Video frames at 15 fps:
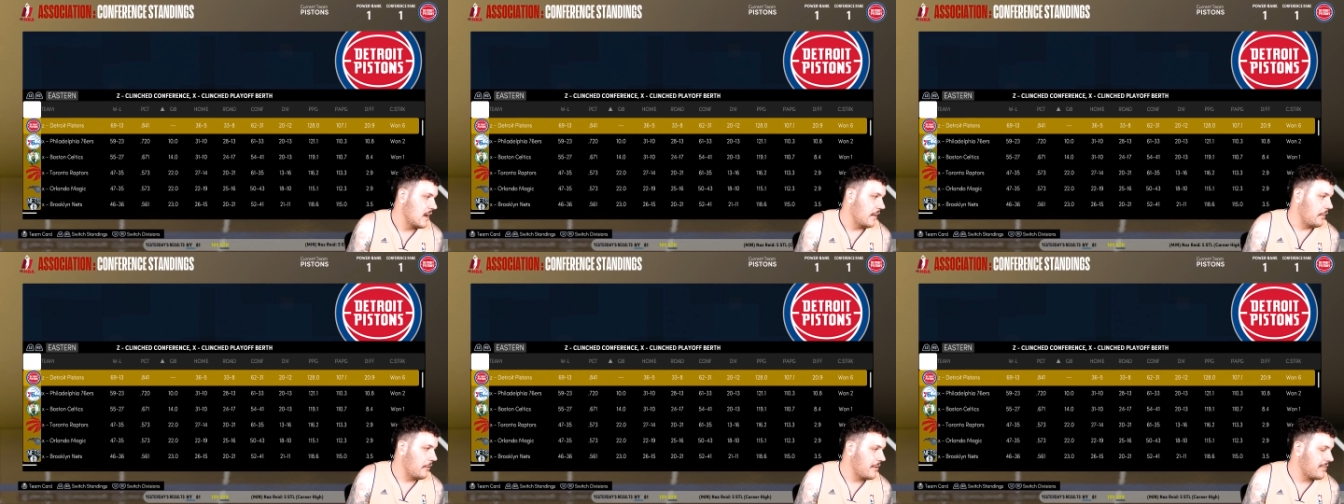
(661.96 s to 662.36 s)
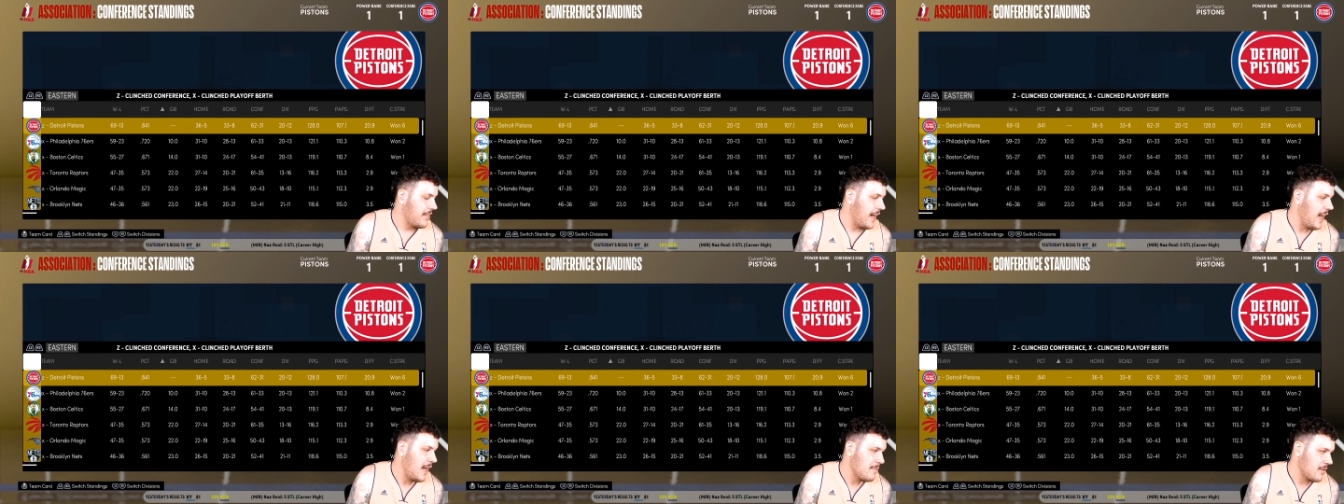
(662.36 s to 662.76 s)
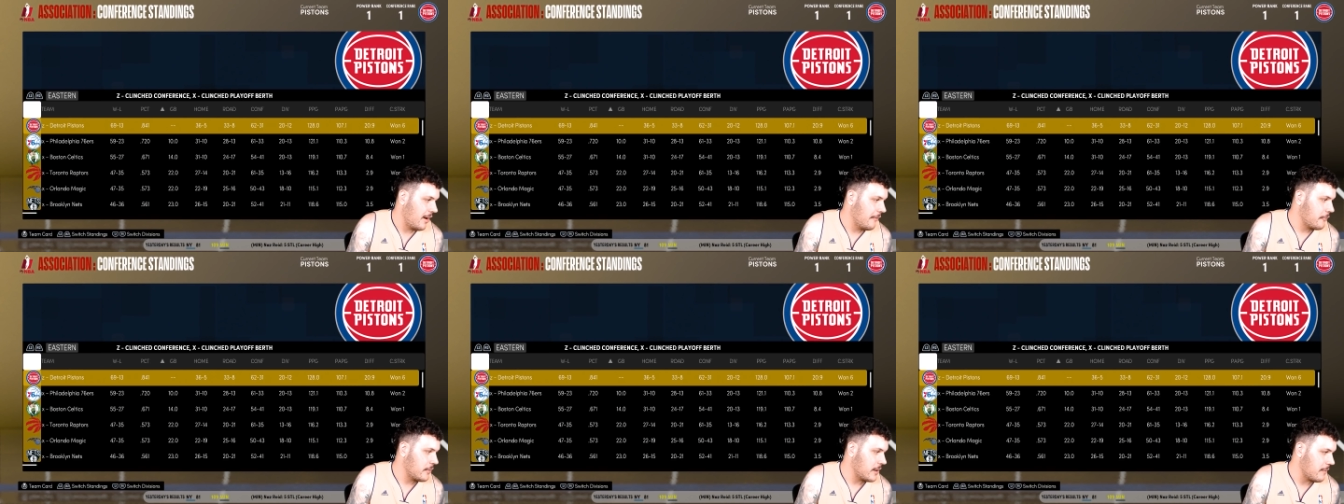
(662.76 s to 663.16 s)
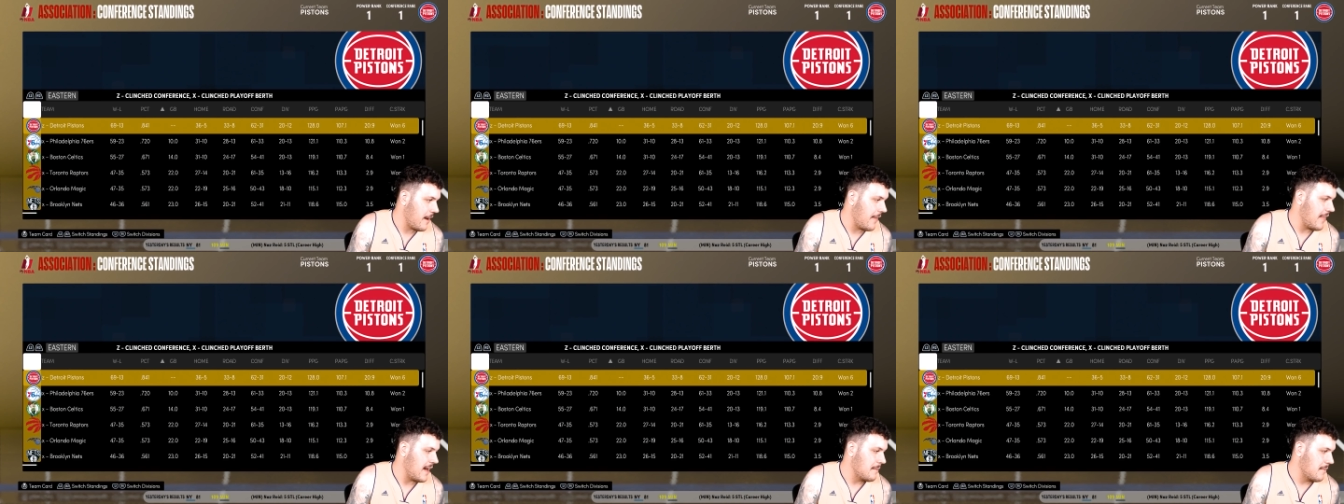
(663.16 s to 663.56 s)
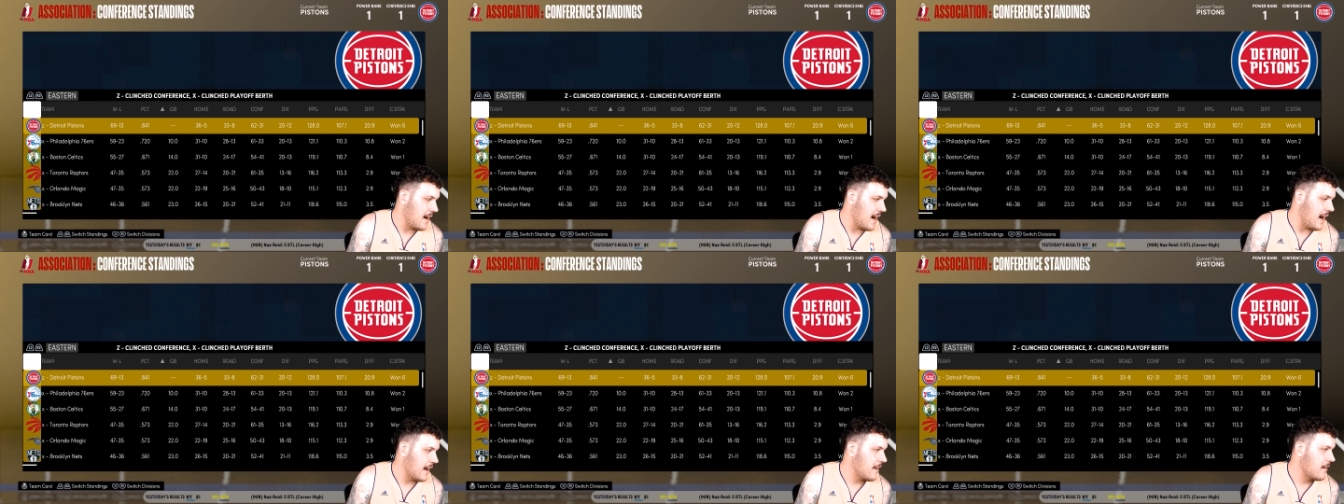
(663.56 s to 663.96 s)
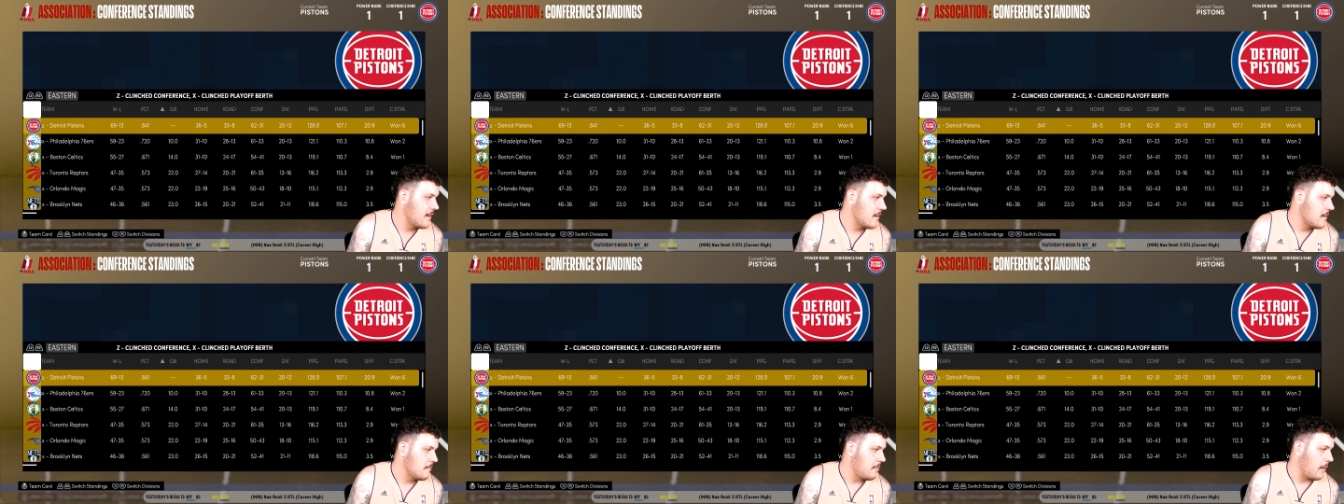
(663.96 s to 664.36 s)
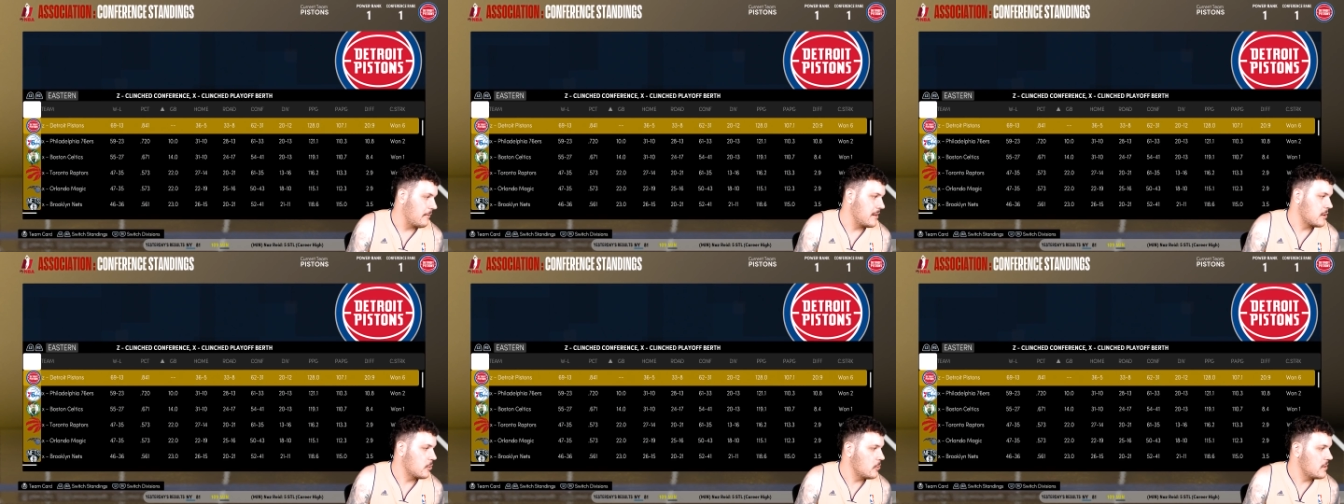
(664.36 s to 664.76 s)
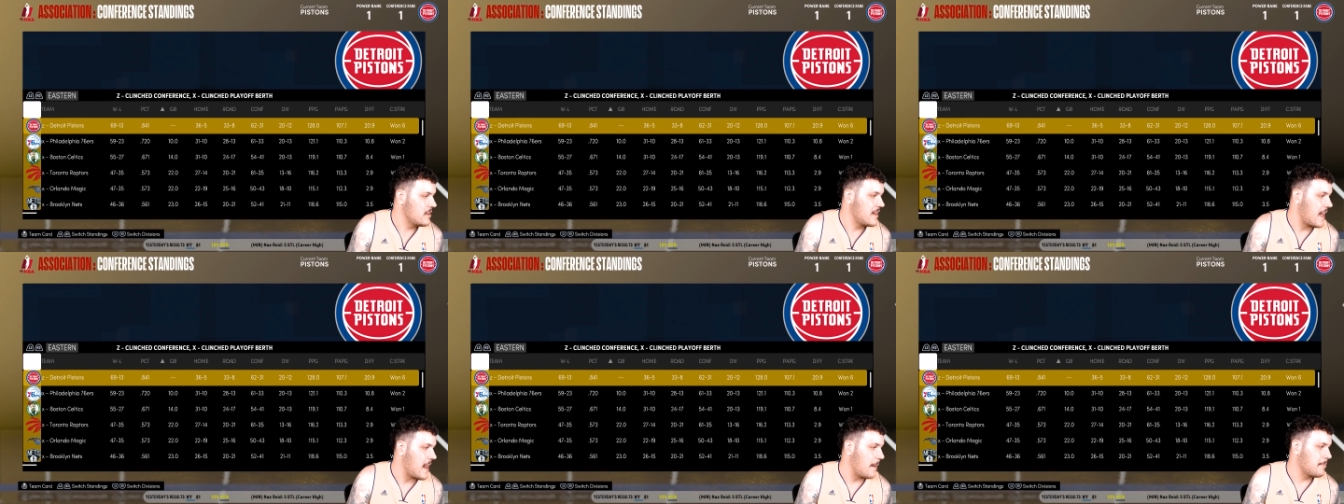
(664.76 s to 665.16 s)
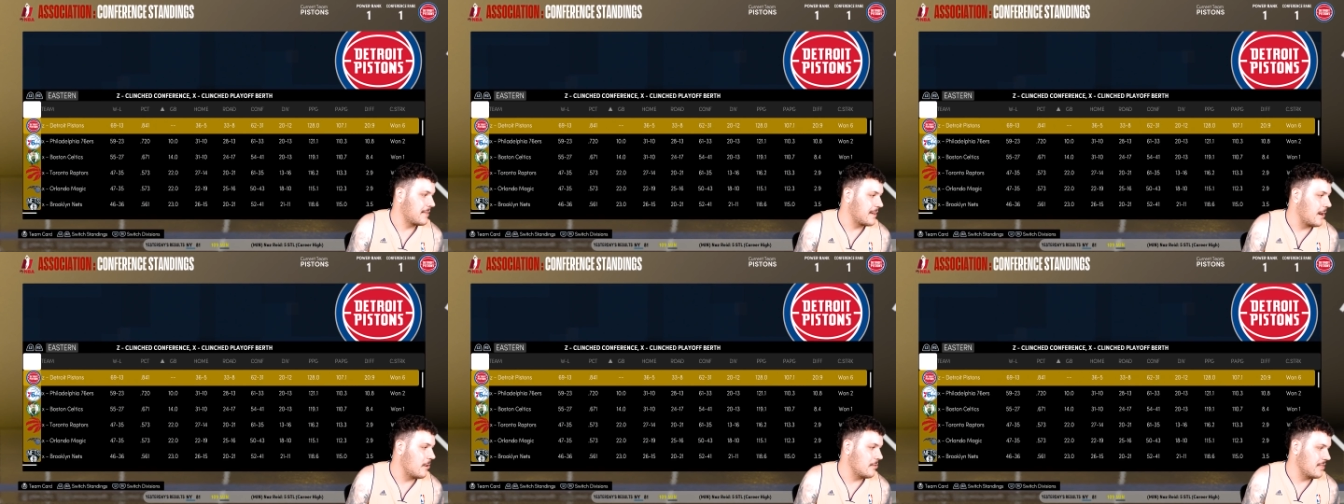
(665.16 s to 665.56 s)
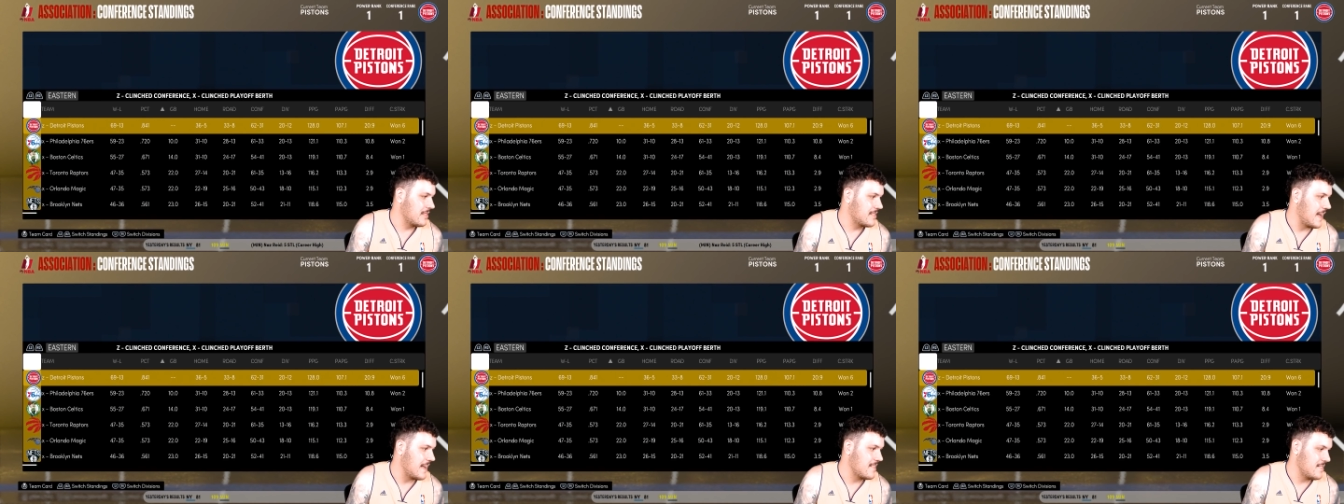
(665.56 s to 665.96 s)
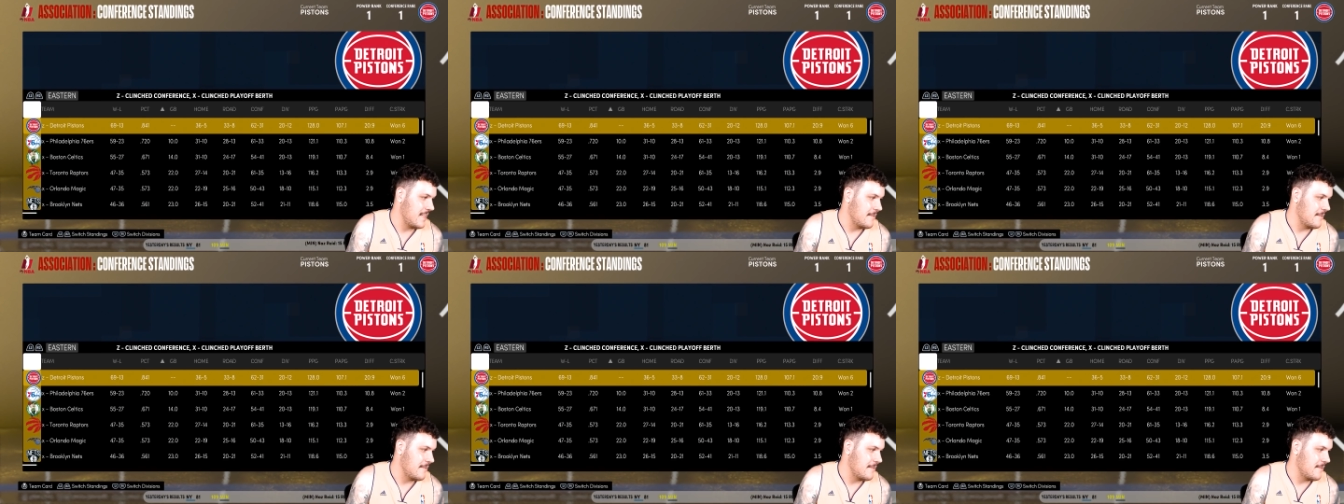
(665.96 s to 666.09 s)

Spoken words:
A lot of teams hovering around that mark, but we couldn't get up to Golden State's